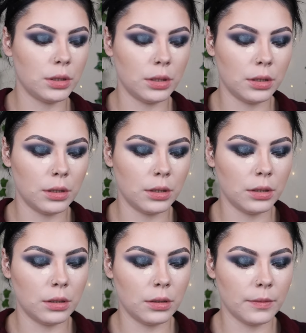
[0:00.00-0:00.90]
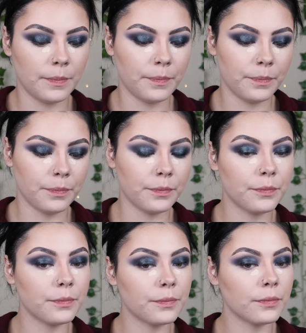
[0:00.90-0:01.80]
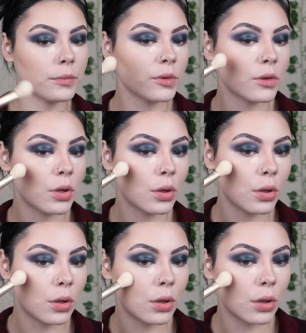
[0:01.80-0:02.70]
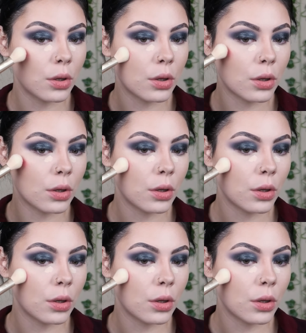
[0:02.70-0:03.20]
Nobody speaks.